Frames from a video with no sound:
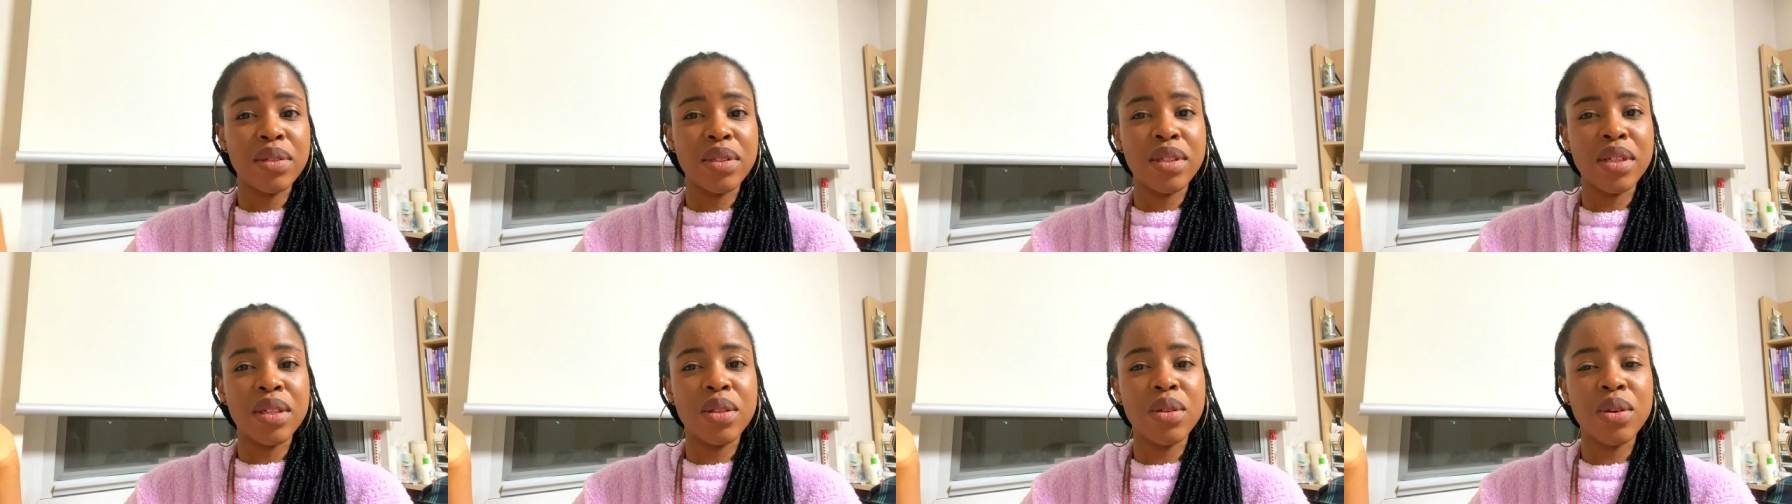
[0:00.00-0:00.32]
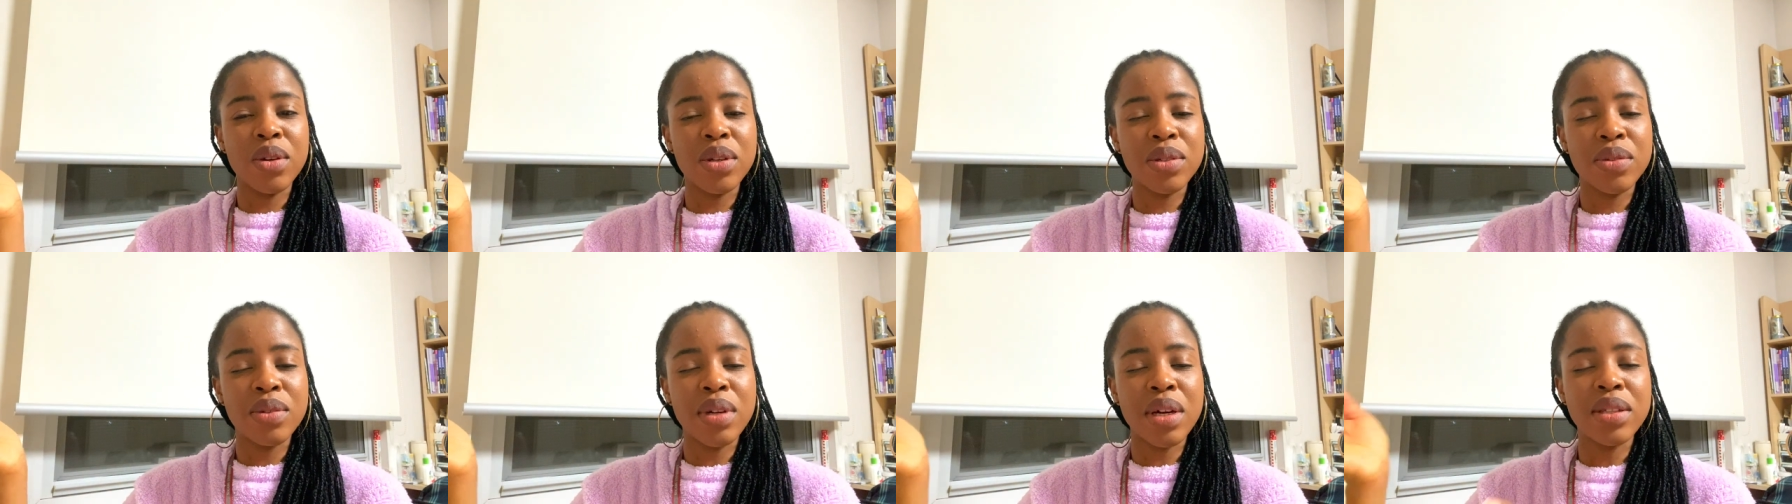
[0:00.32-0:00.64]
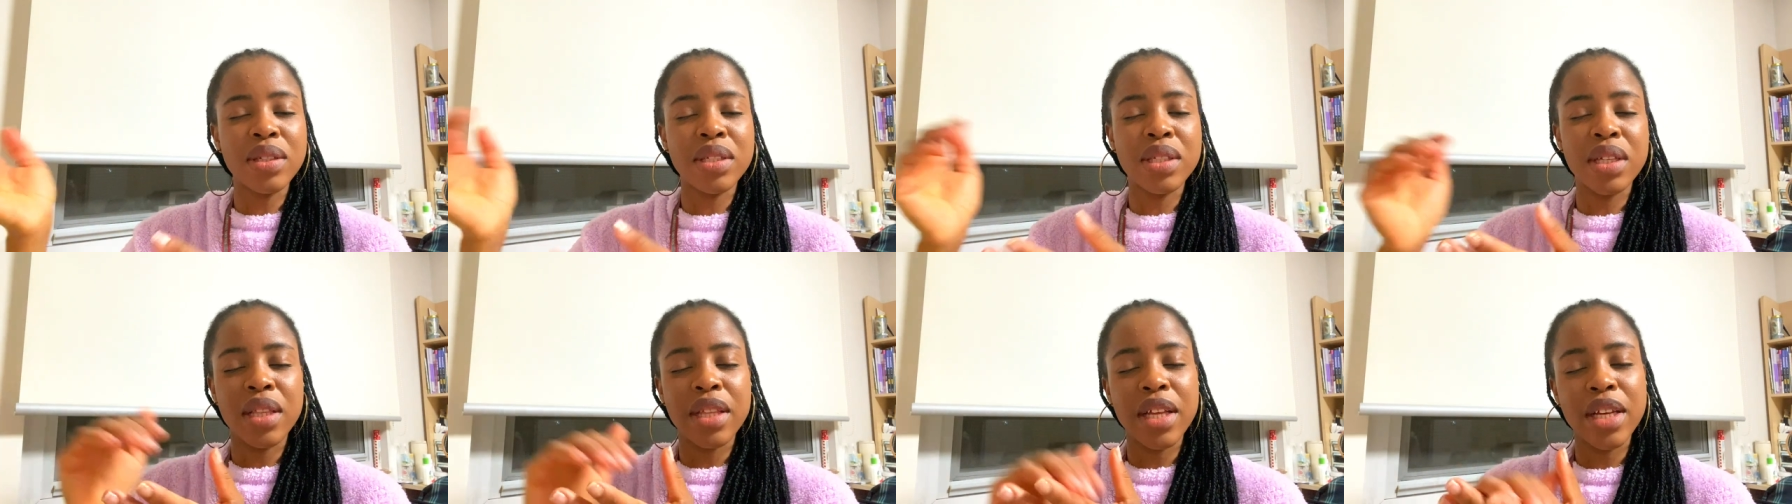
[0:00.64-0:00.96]
the third
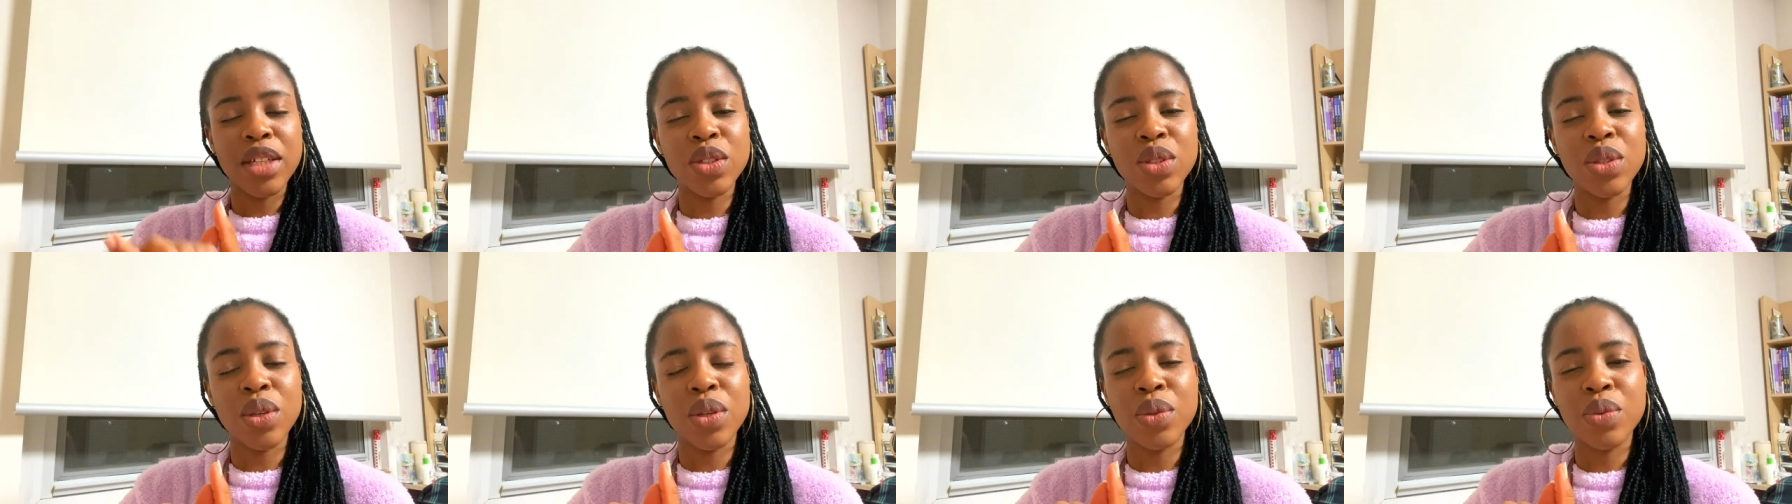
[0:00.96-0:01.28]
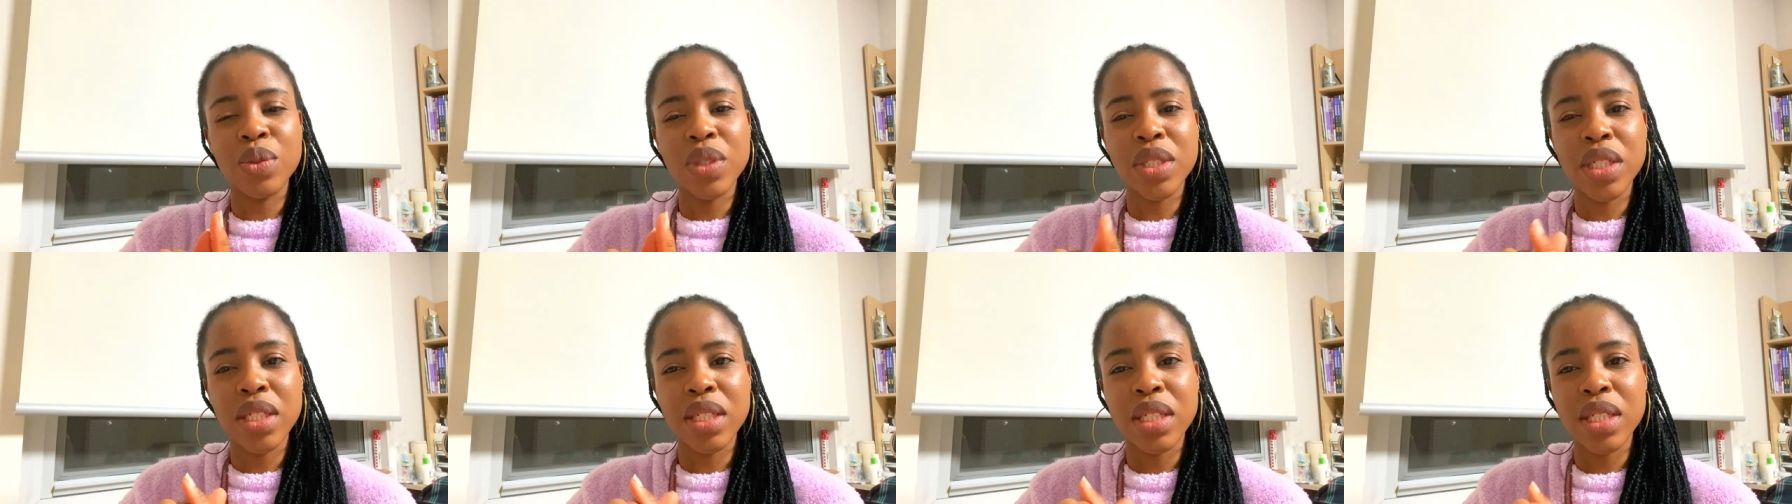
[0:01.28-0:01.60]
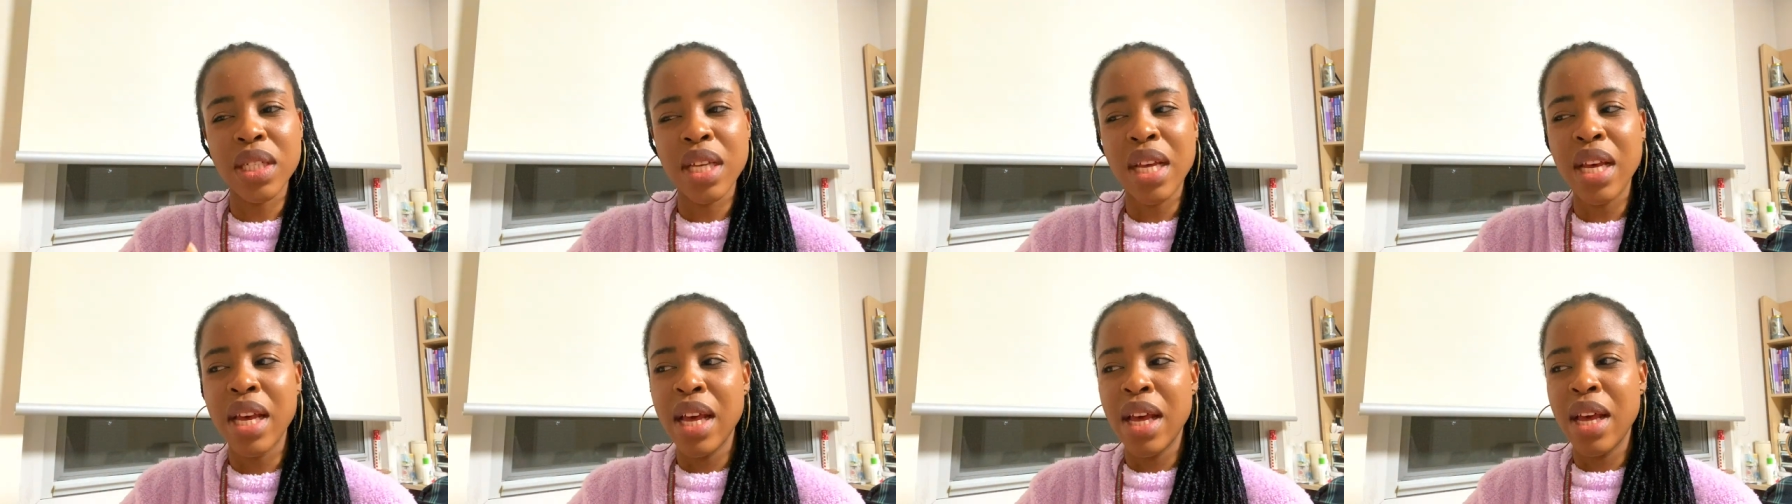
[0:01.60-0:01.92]
round selection, which is